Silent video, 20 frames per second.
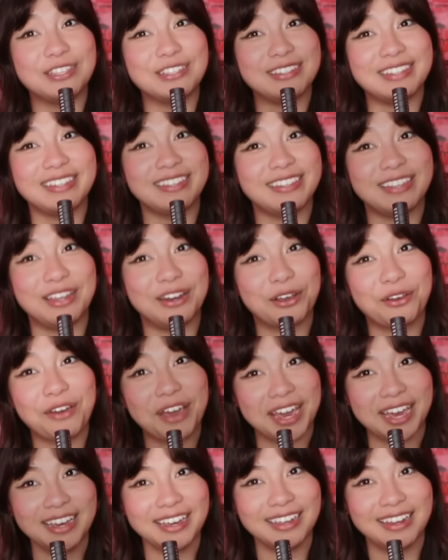
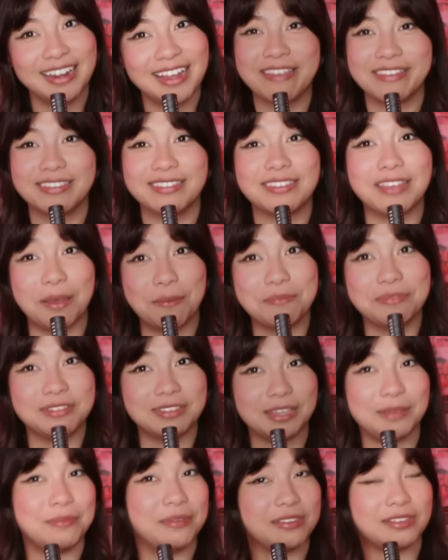disintegrate as some
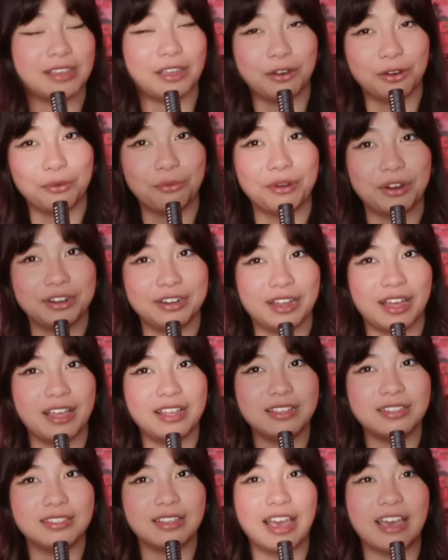seamless underwear does.